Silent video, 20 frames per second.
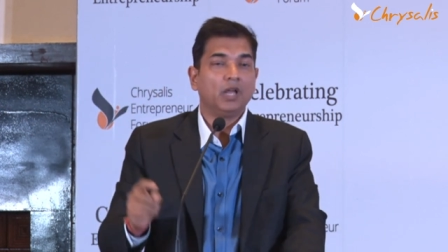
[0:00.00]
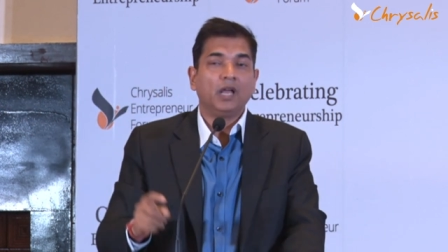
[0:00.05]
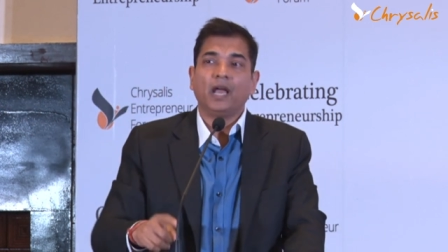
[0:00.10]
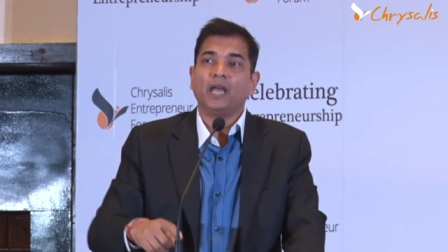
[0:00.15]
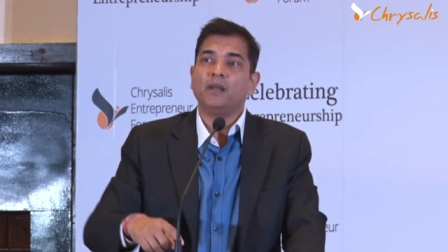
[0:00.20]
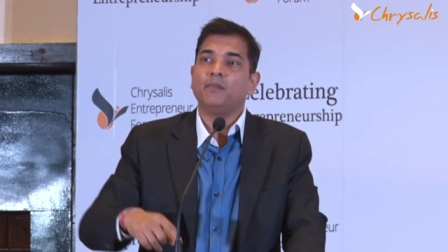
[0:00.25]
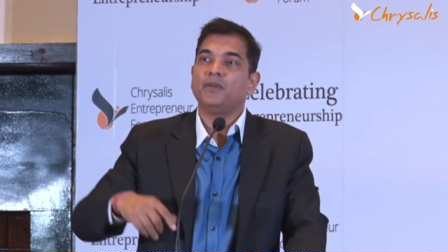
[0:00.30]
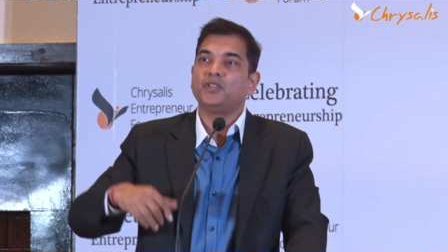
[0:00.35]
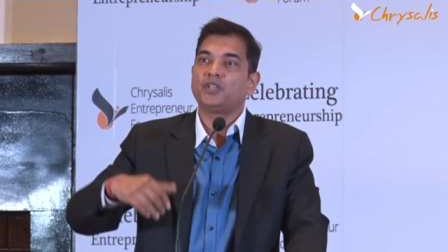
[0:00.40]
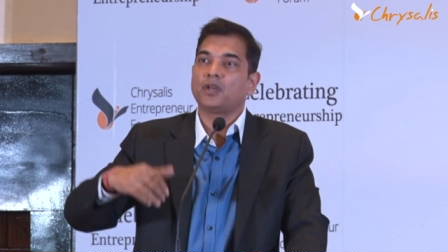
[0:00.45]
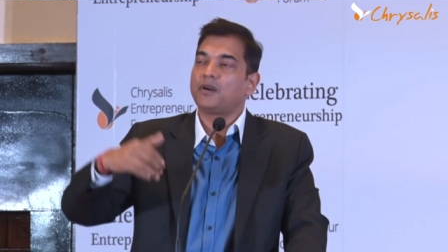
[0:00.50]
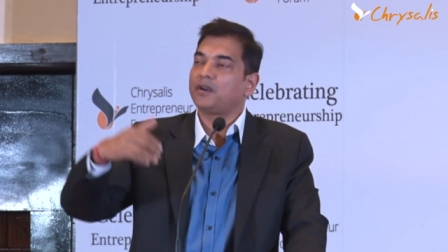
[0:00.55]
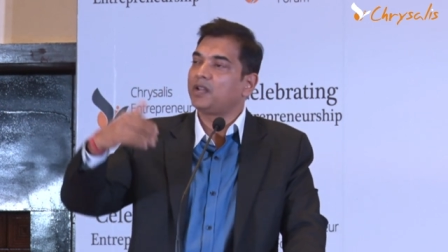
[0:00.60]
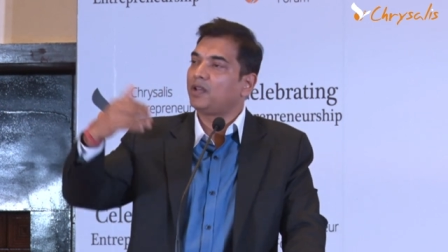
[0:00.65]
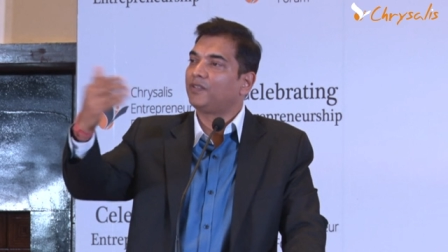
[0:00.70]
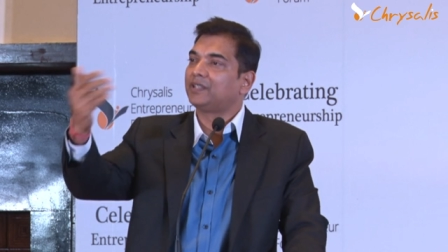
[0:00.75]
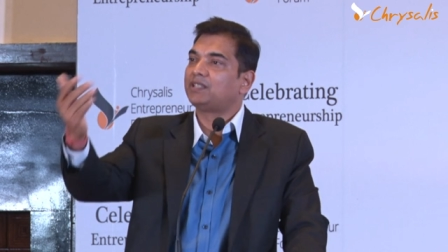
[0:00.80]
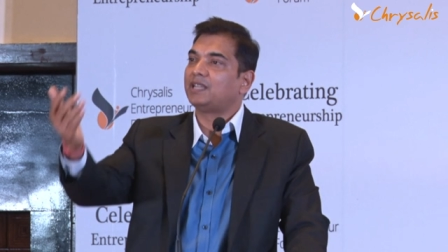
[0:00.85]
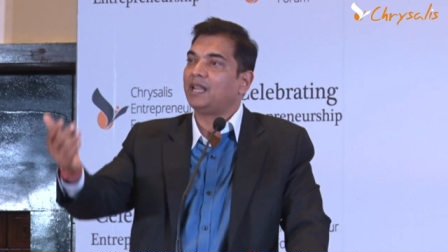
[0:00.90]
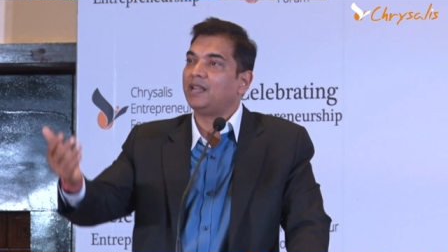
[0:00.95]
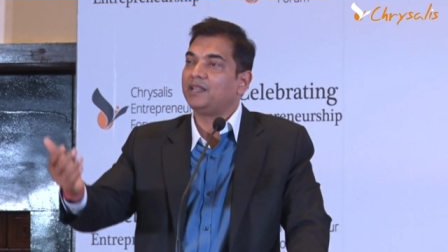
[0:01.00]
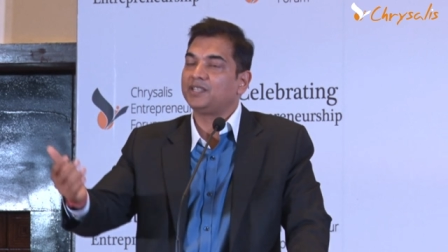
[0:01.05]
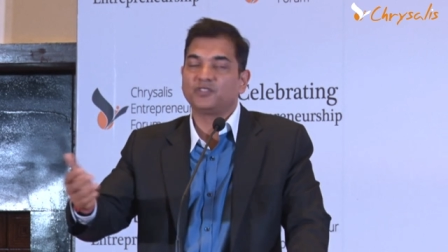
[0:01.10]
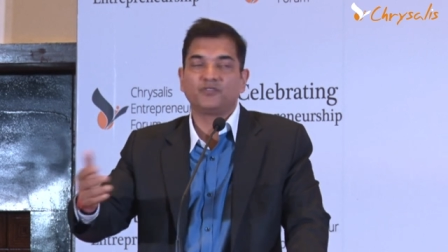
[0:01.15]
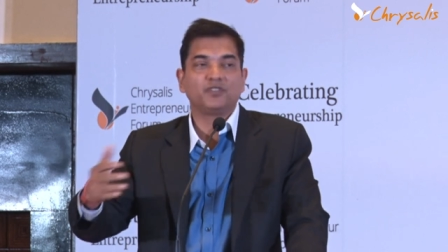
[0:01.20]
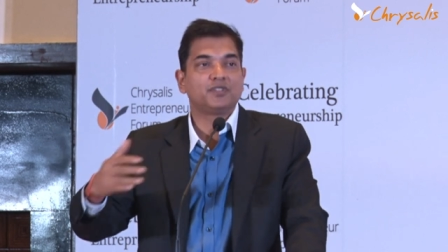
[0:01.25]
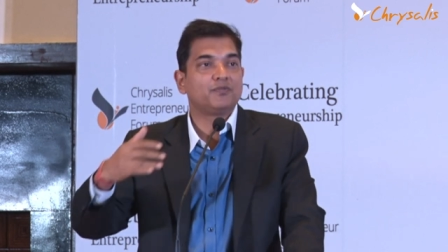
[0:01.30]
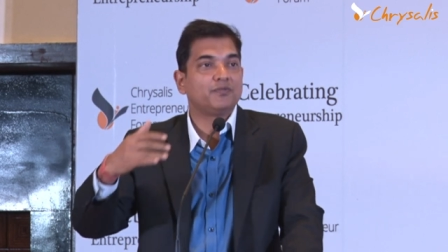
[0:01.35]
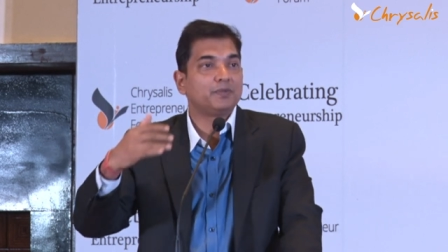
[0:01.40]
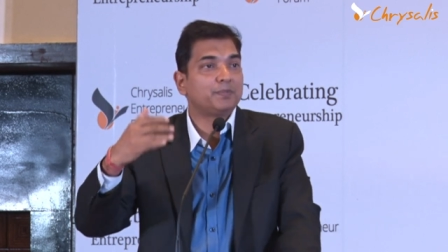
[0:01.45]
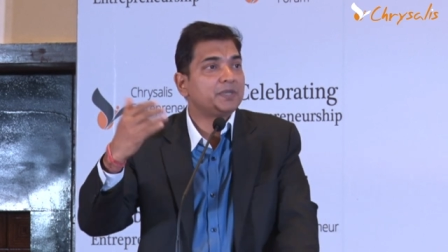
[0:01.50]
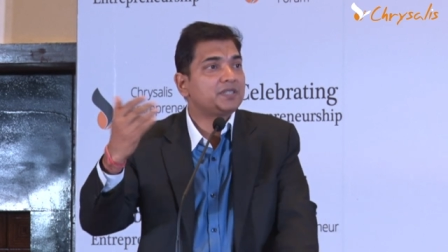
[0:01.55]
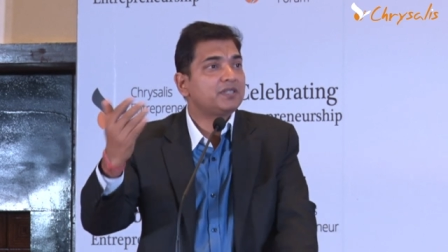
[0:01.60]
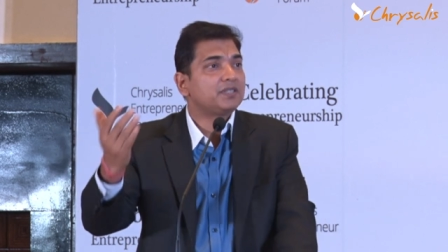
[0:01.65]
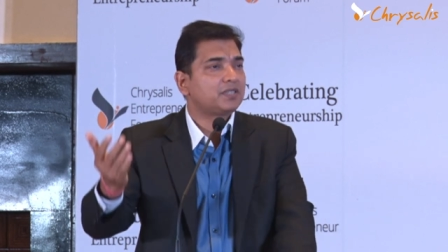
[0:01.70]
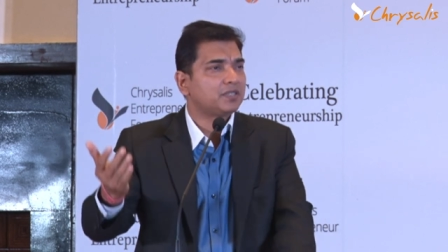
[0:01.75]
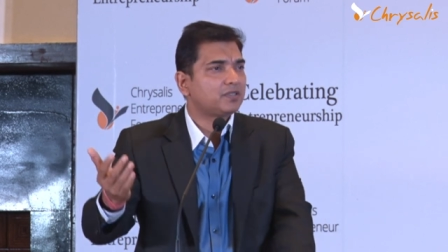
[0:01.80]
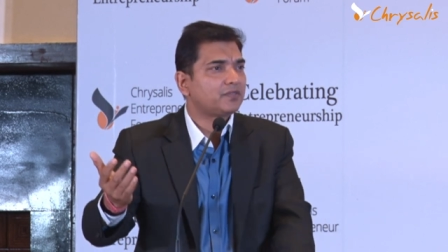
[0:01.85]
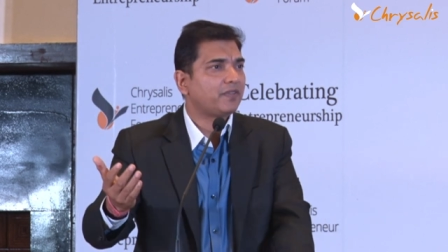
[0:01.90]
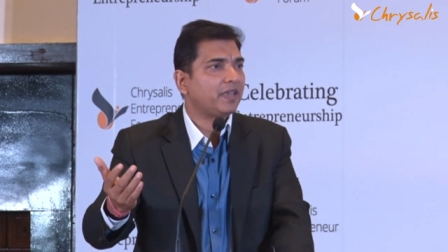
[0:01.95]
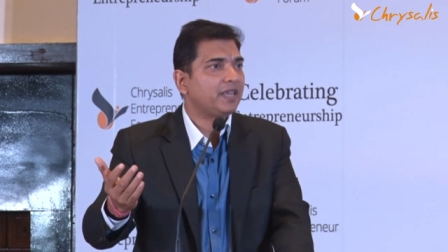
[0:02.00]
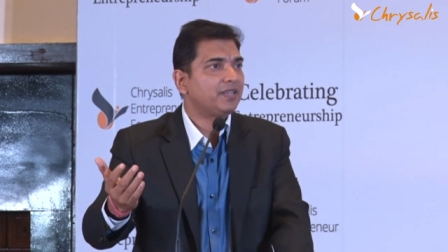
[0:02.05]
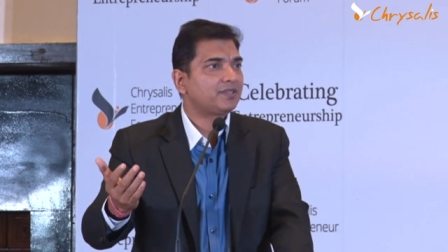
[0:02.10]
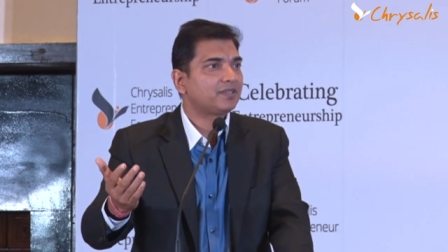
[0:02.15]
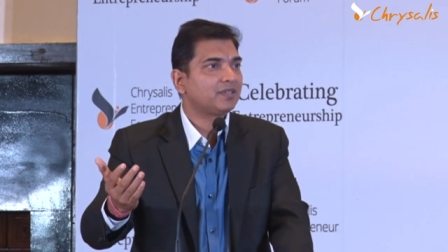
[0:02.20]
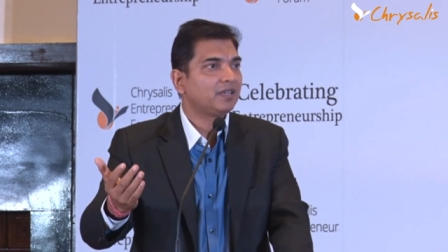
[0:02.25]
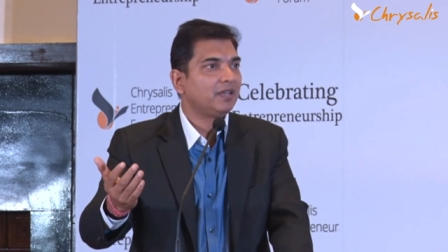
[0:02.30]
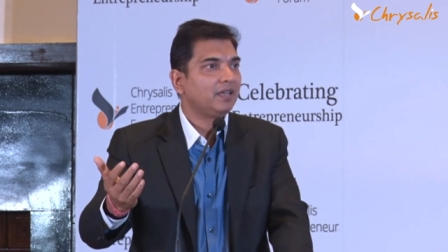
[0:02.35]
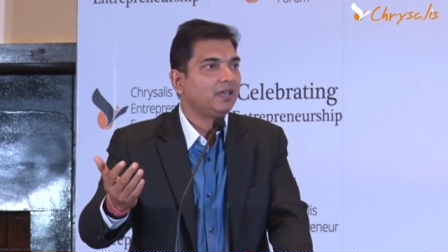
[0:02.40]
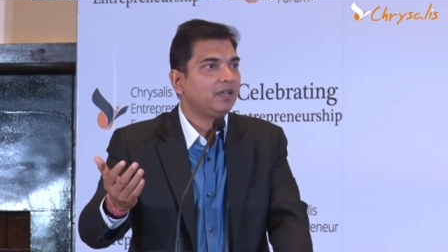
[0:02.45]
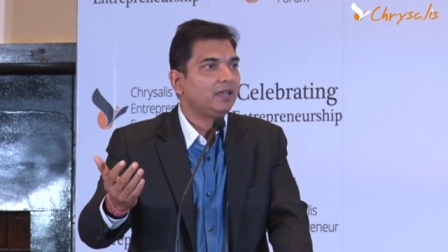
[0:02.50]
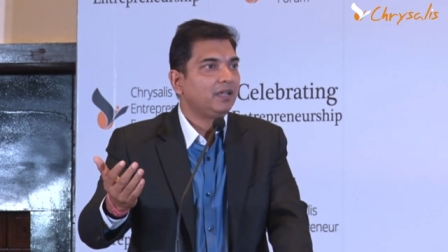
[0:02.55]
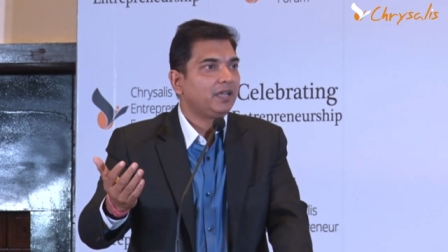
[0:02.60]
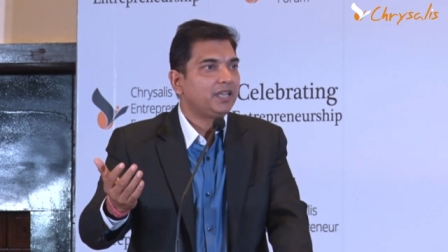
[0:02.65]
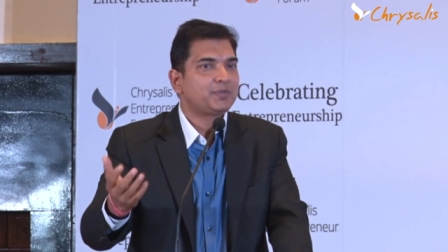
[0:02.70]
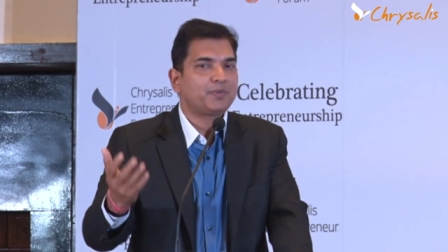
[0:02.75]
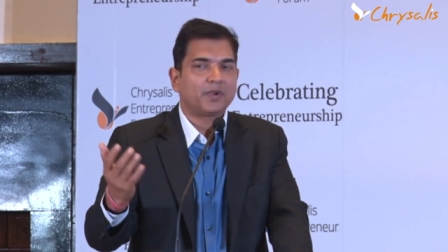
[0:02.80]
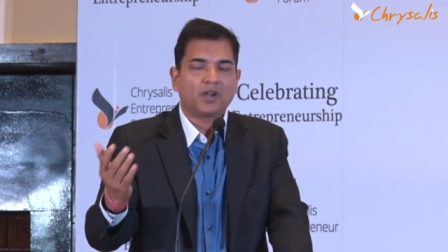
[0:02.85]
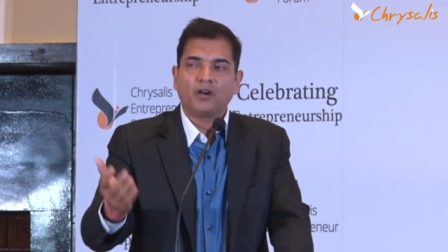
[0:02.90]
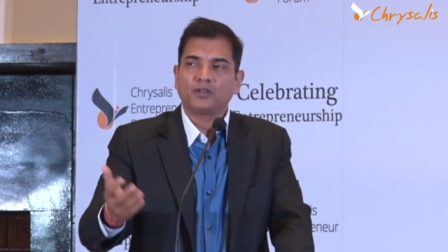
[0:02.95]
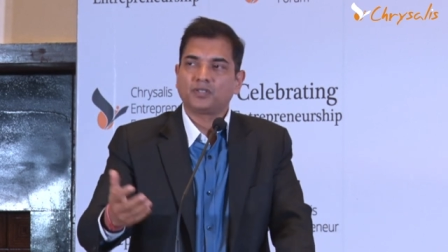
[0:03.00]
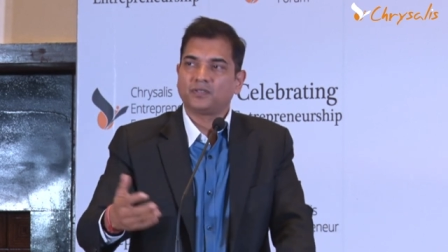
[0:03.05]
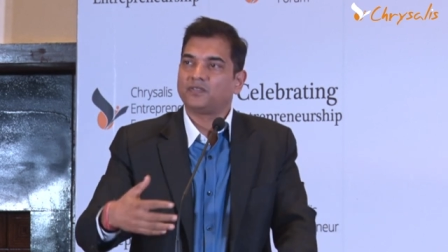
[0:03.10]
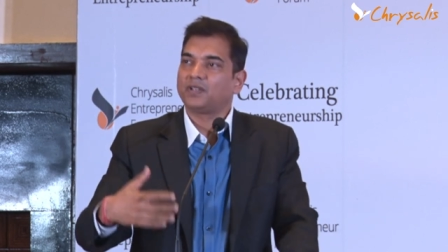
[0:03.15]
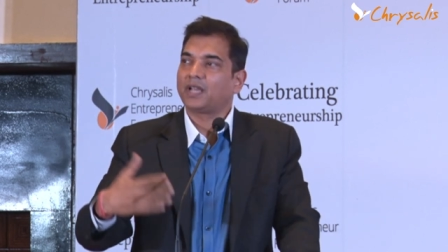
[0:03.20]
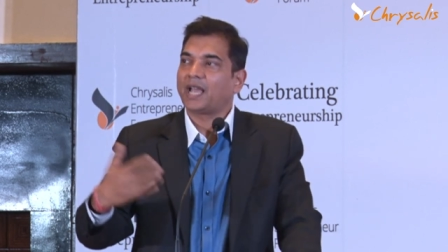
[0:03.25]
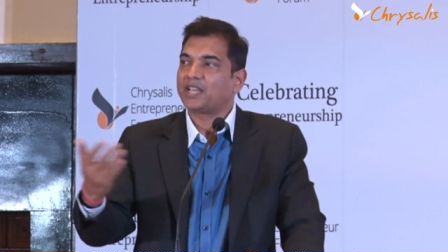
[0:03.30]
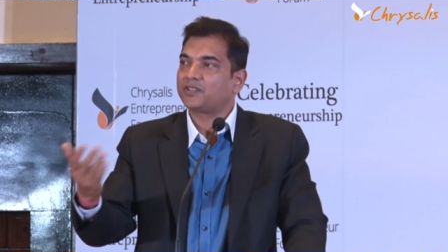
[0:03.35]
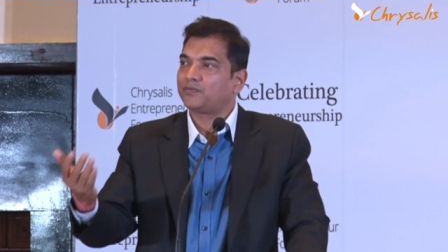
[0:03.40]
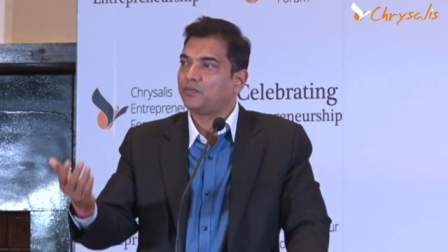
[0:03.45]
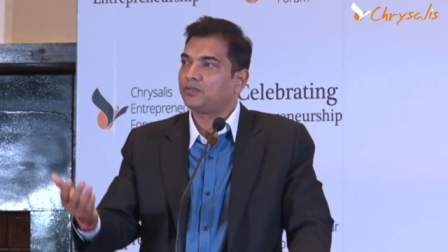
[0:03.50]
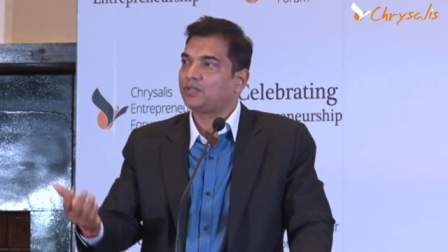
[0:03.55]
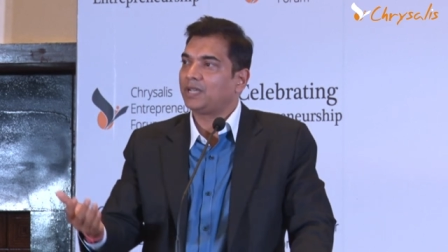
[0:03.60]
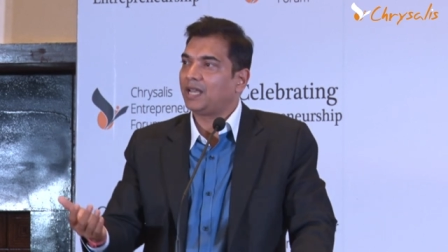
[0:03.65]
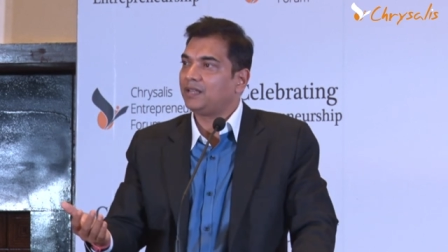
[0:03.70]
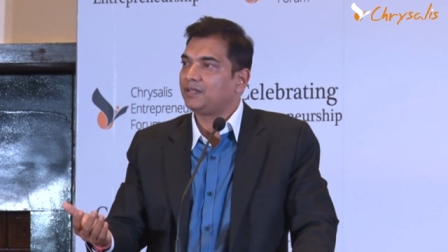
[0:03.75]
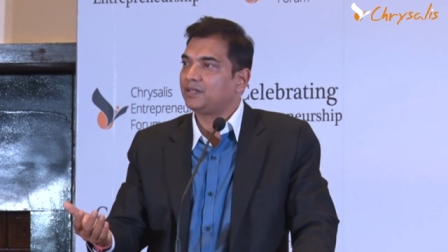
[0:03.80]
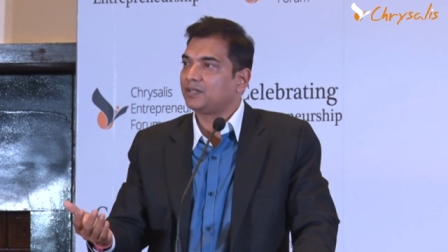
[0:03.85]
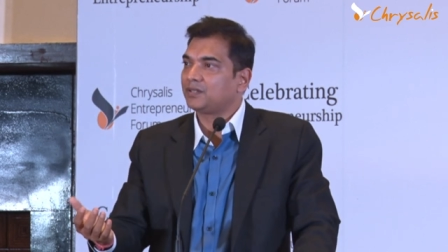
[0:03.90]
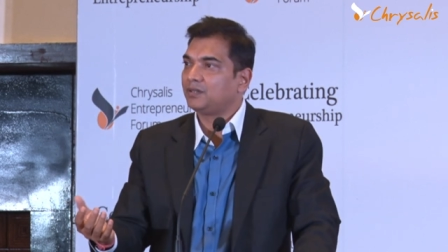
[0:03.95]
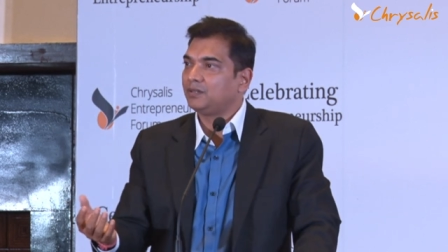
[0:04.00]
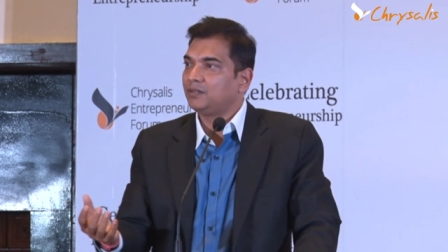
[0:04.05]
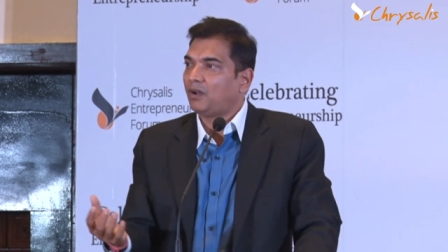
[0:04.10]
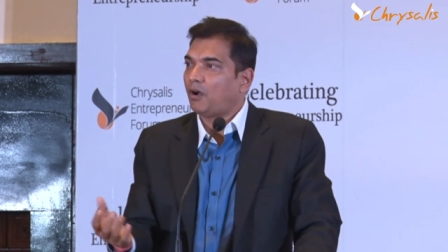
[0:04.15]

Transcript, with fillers: and majority of the challenges which businesses face it's because of the cash flow challenges.